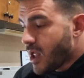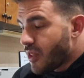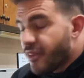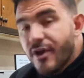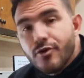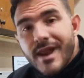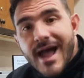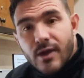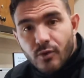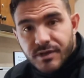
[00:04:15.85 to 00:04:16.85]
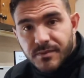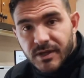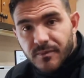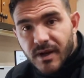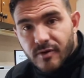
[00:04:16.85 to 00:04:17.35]
they're not going to make
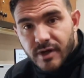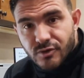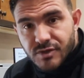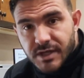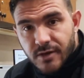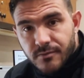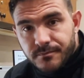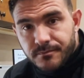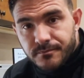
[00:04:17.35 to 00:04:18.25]
you better at your skill.